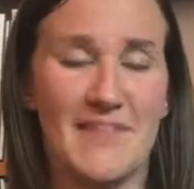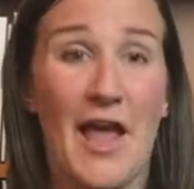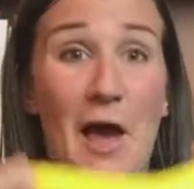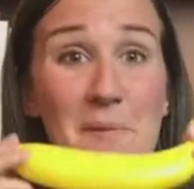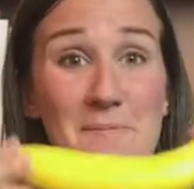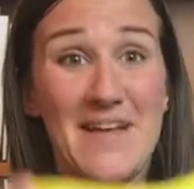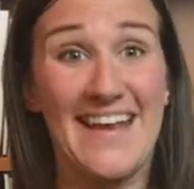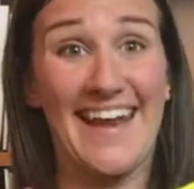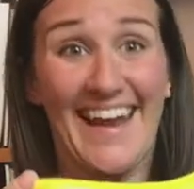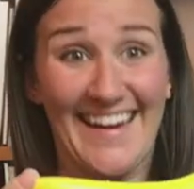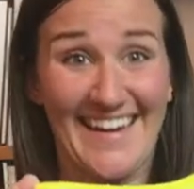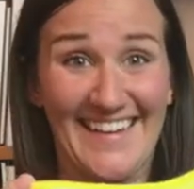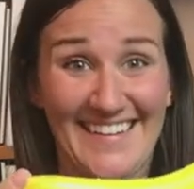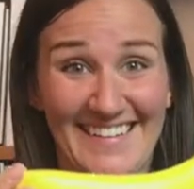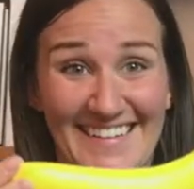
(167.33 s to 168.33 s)
A
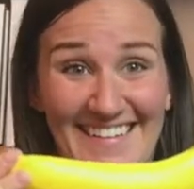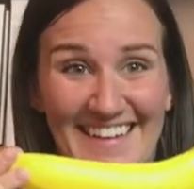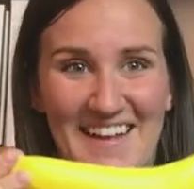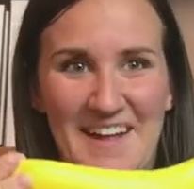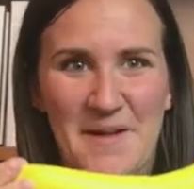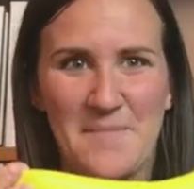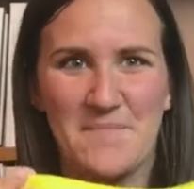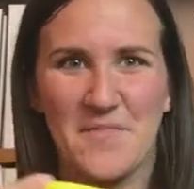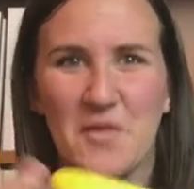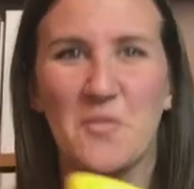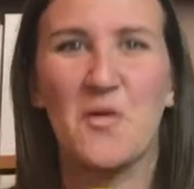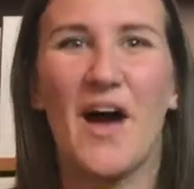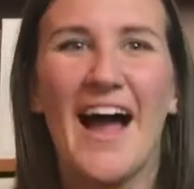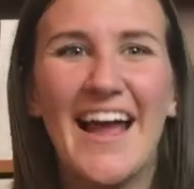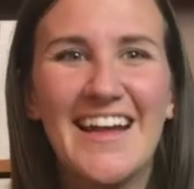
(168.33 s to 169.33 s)
banana.
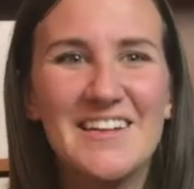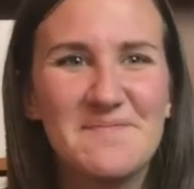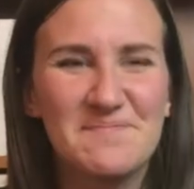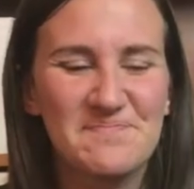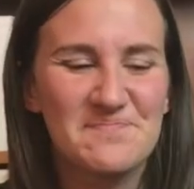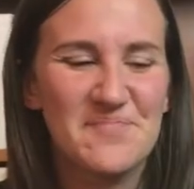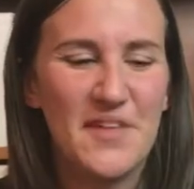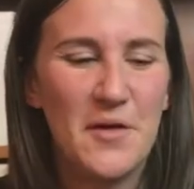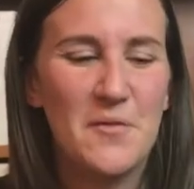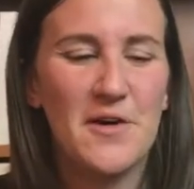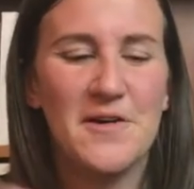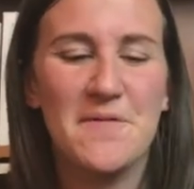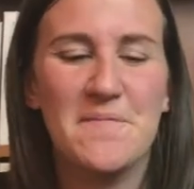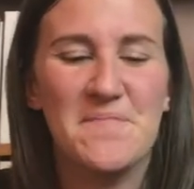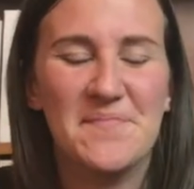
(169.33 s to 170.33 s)
Why?
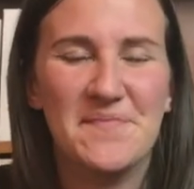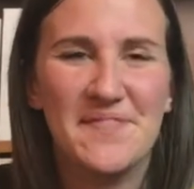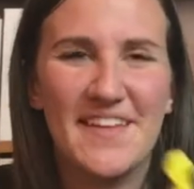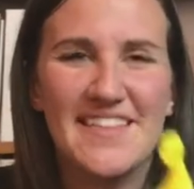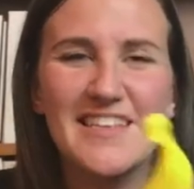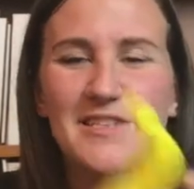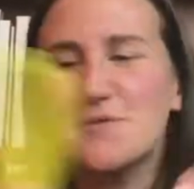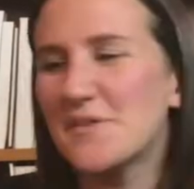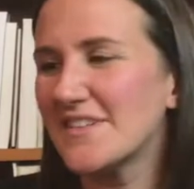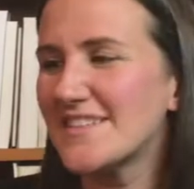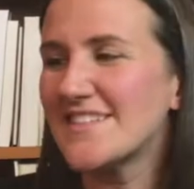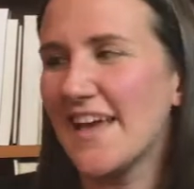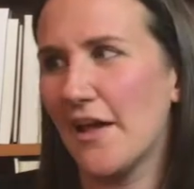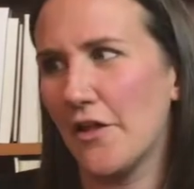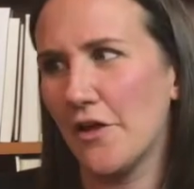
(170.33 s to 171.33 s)
Well, this one's
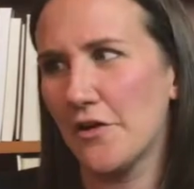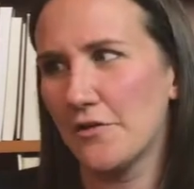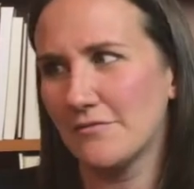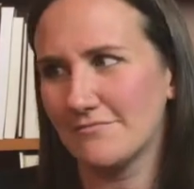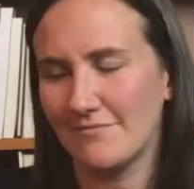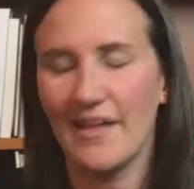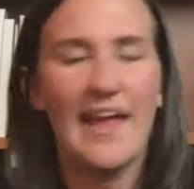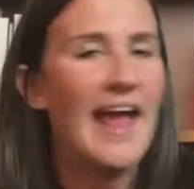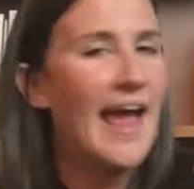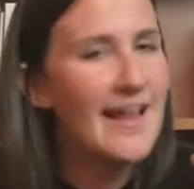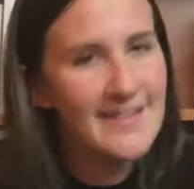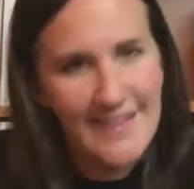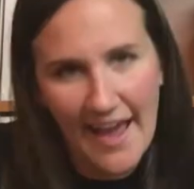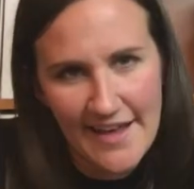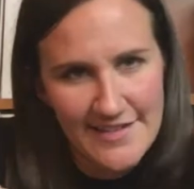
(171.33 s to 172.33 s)
yellow,
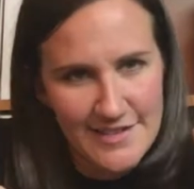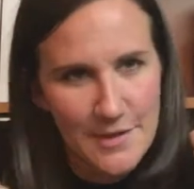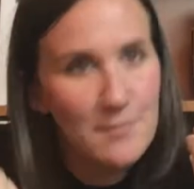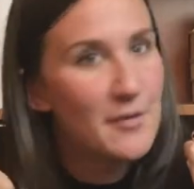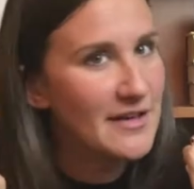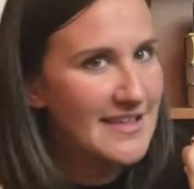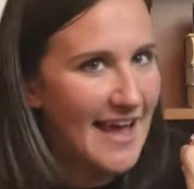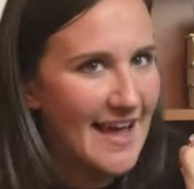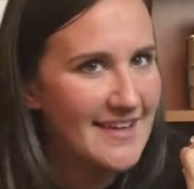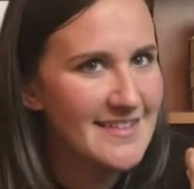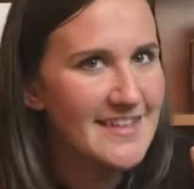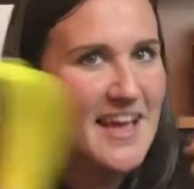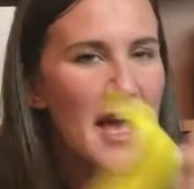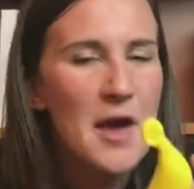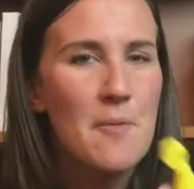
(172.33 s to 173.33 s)
and yes, pretend,
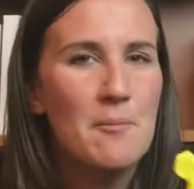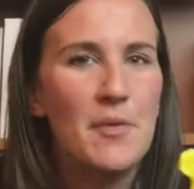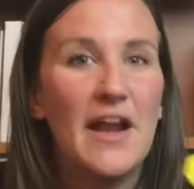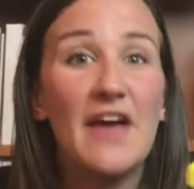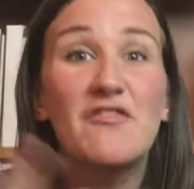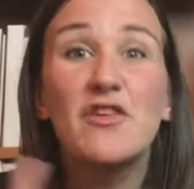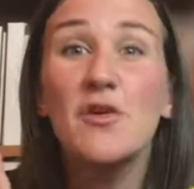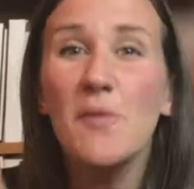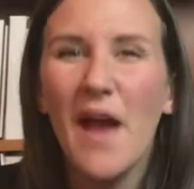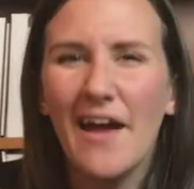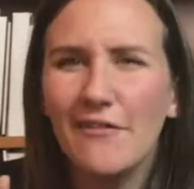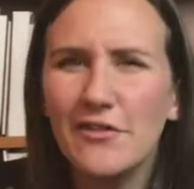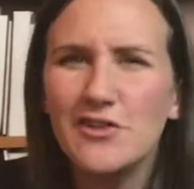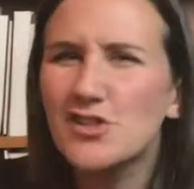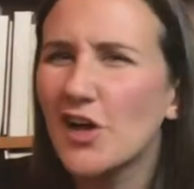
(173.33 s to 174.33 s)
but have you
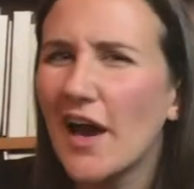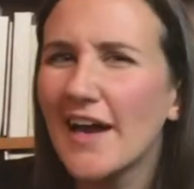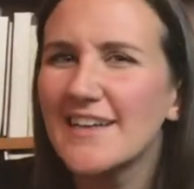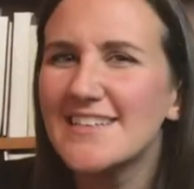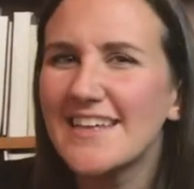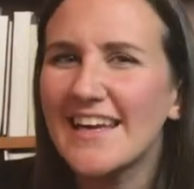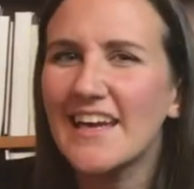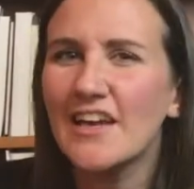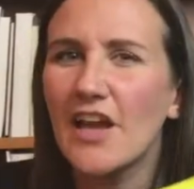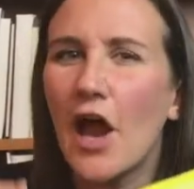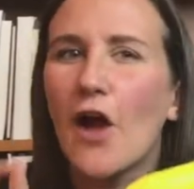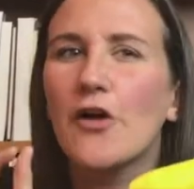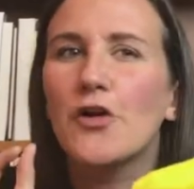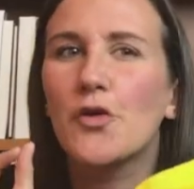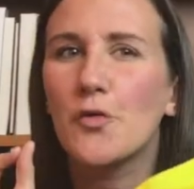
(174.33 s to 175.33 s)
ever tried to eat
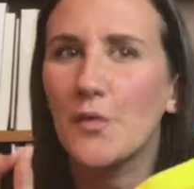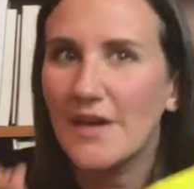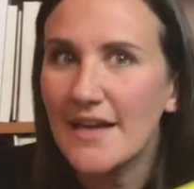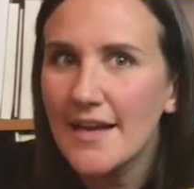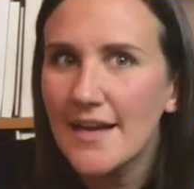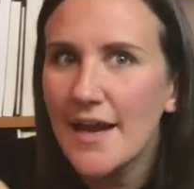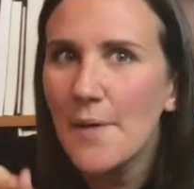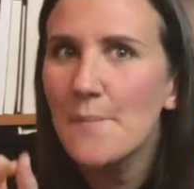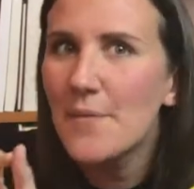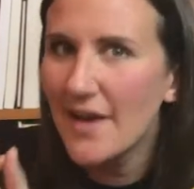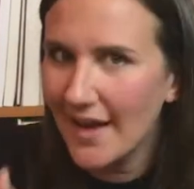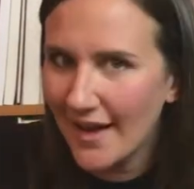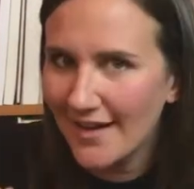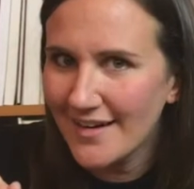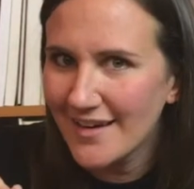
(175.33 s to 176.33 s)
a green
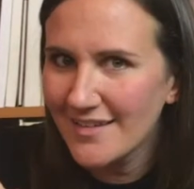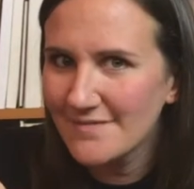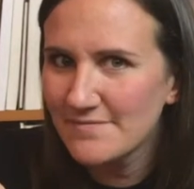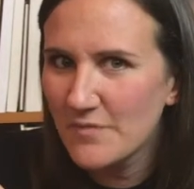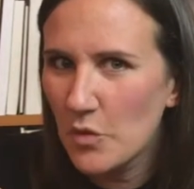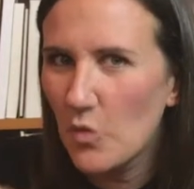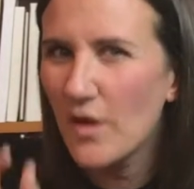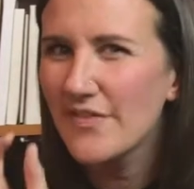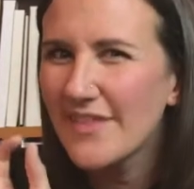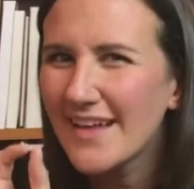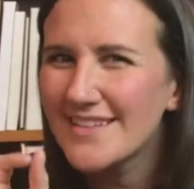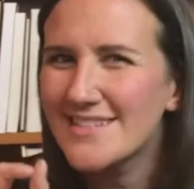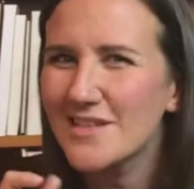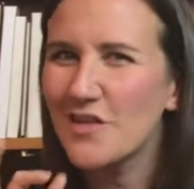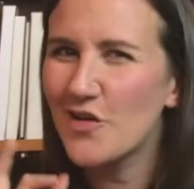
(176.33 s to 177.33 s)
banana? One
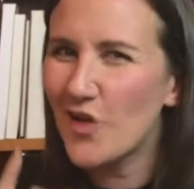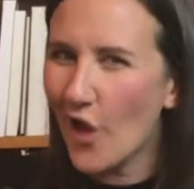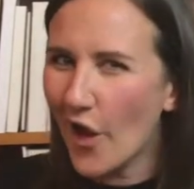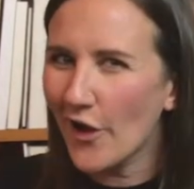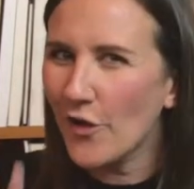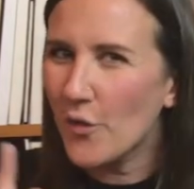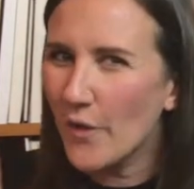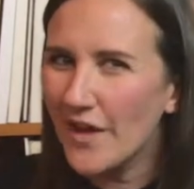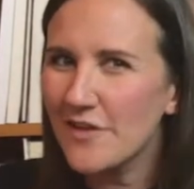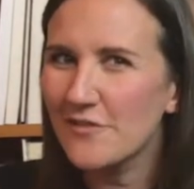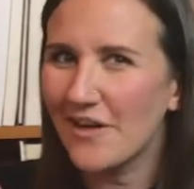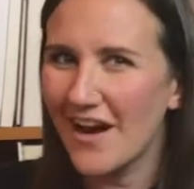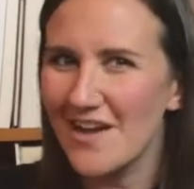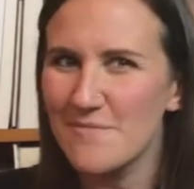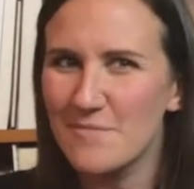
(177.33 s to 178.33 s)
that's not quite
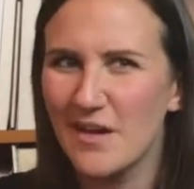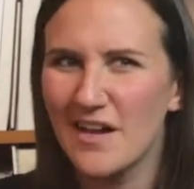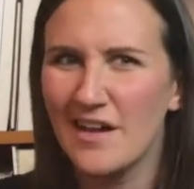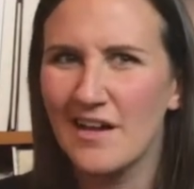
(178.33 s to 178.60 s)
ripe?